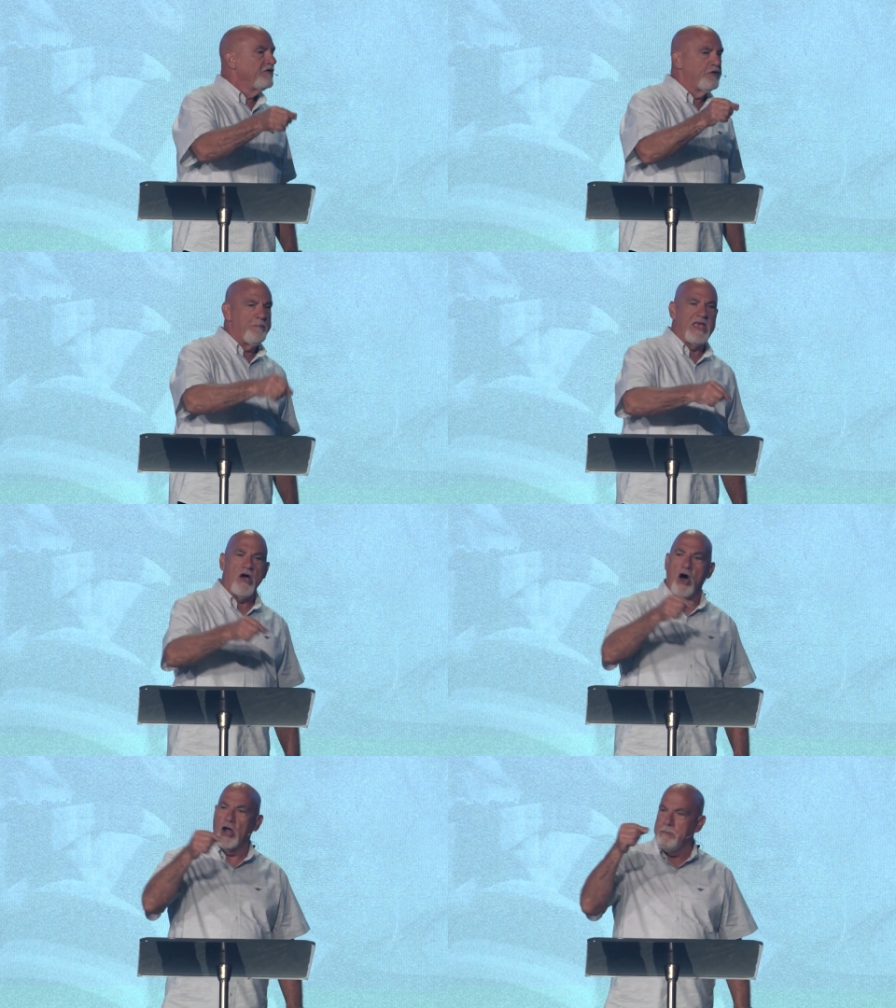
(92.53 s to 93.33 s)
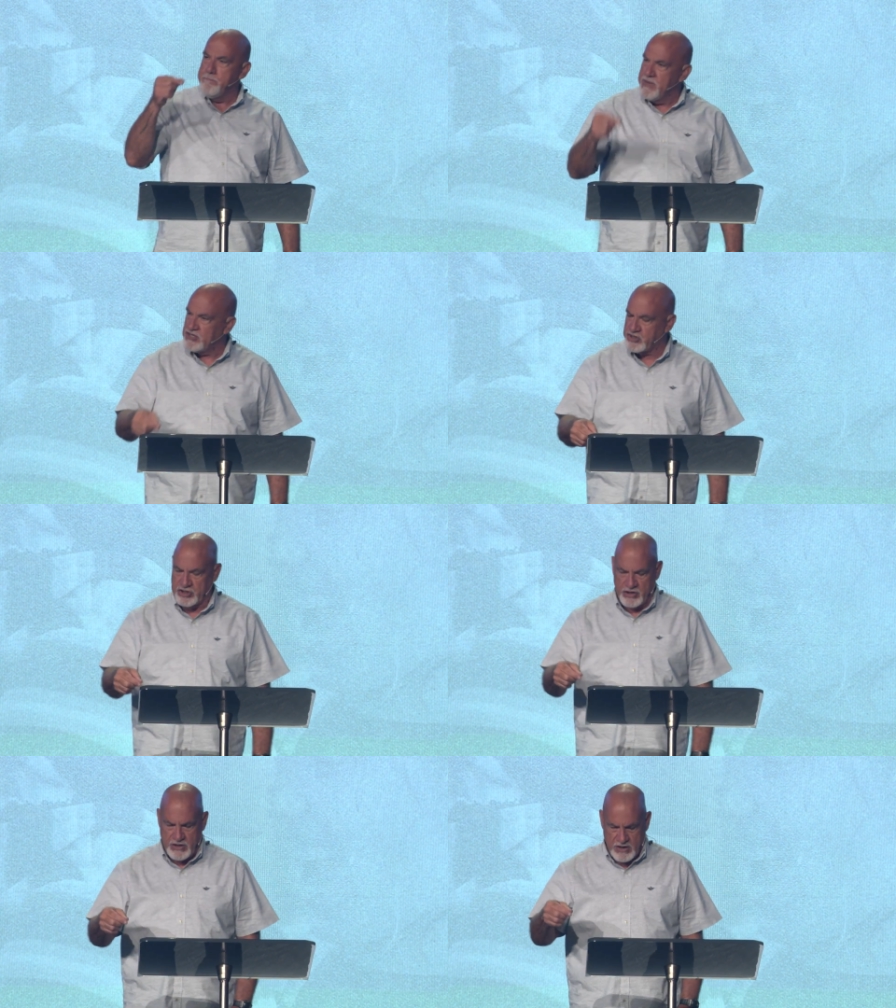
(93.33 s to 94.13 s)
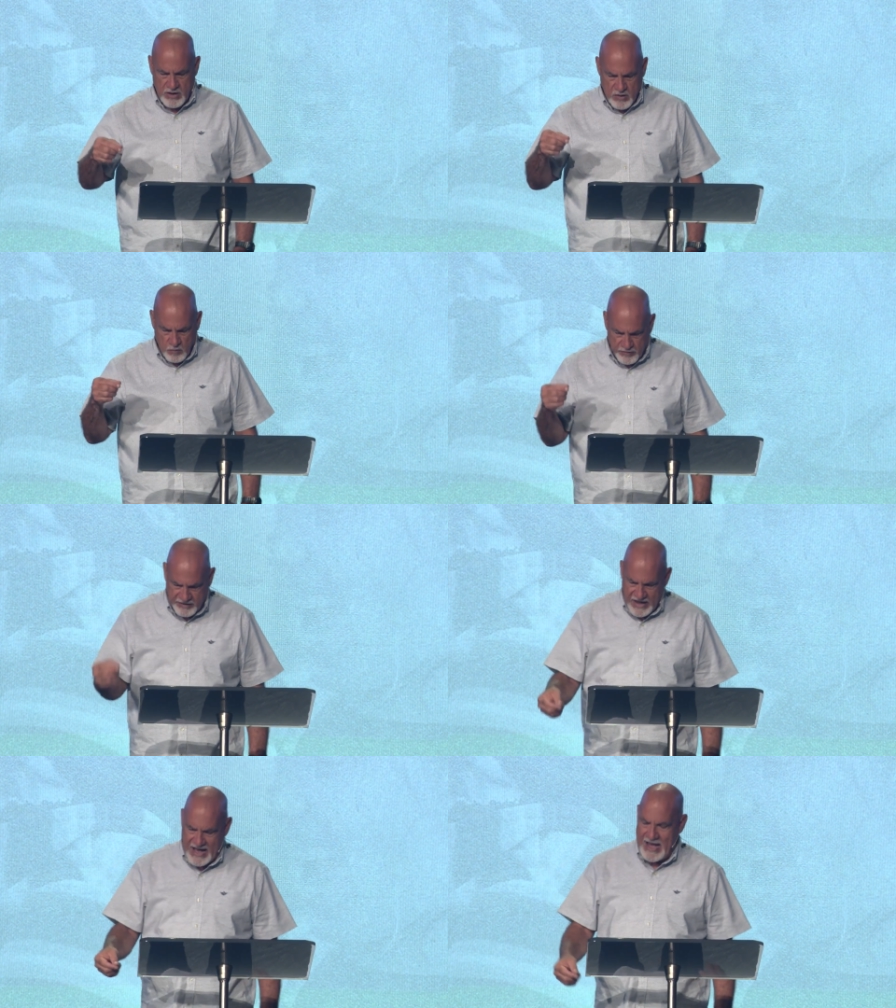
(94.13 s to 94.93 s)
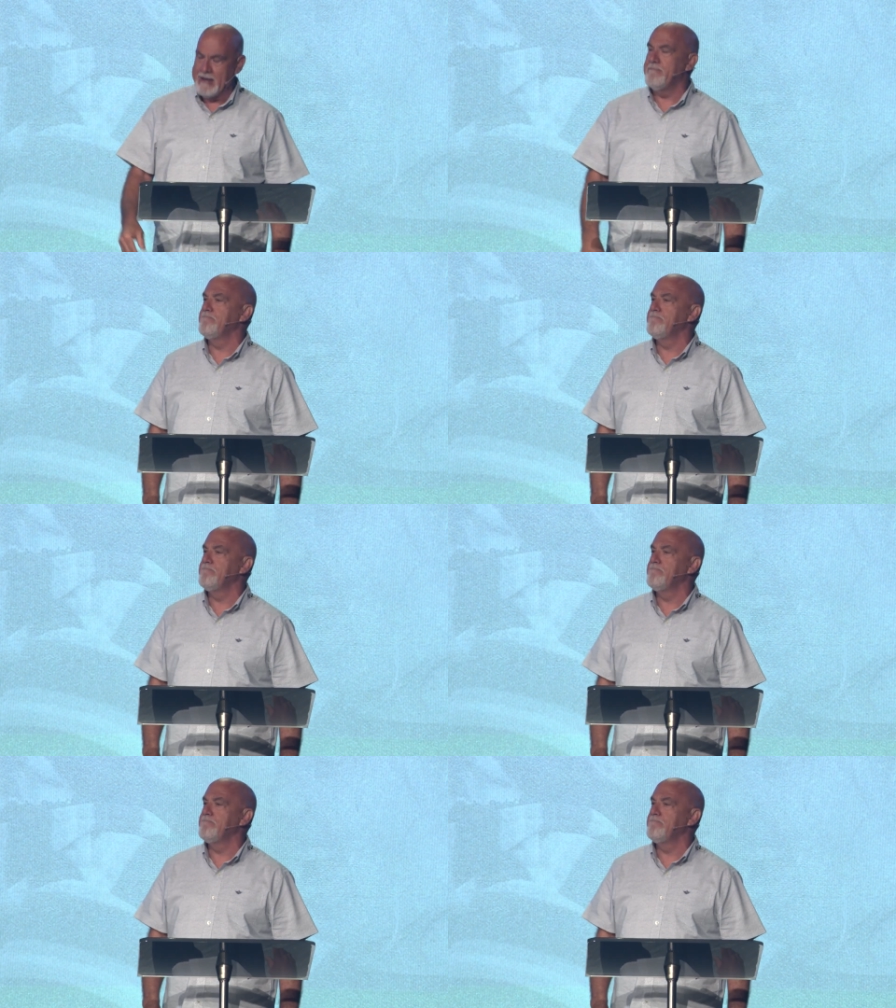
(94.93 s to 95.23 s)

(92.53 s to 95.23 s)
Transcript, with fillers: to be on mission with God.